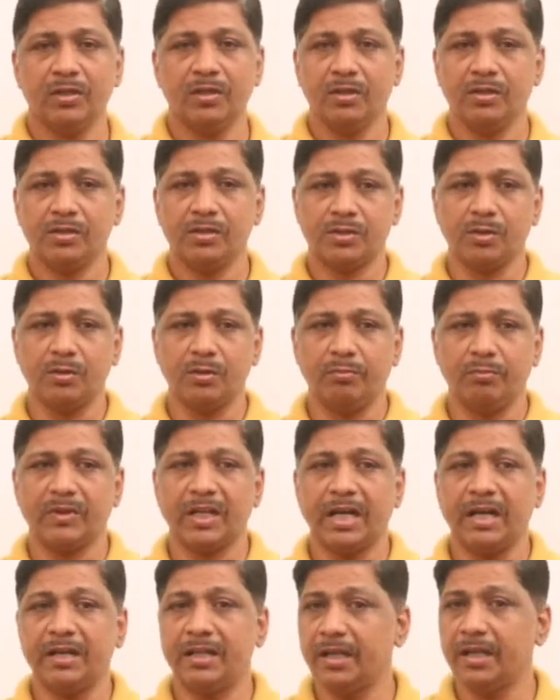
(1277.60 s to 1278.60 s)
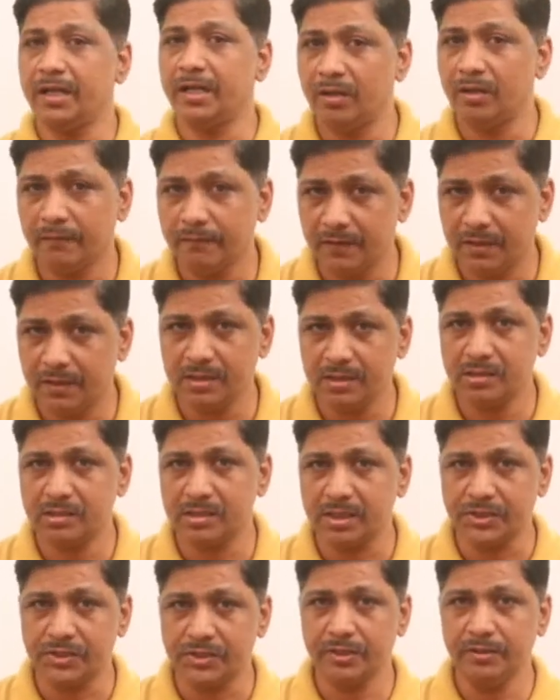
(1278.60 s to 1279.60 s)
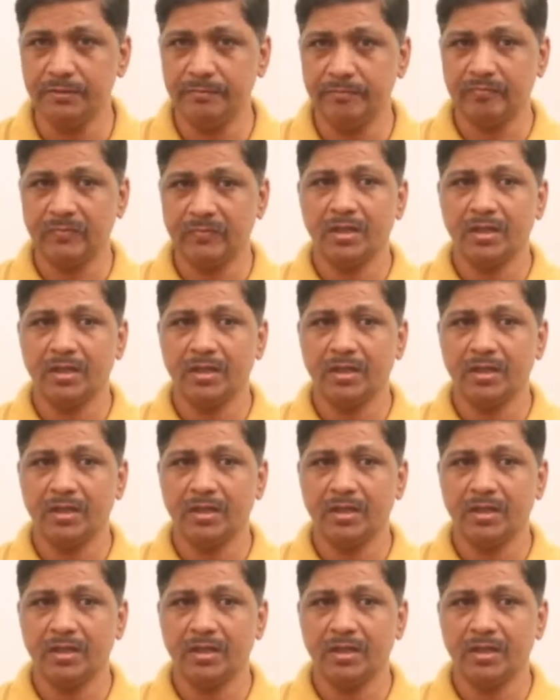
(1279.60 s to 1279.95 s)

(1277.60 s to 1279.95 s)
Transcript: So at the end of this session,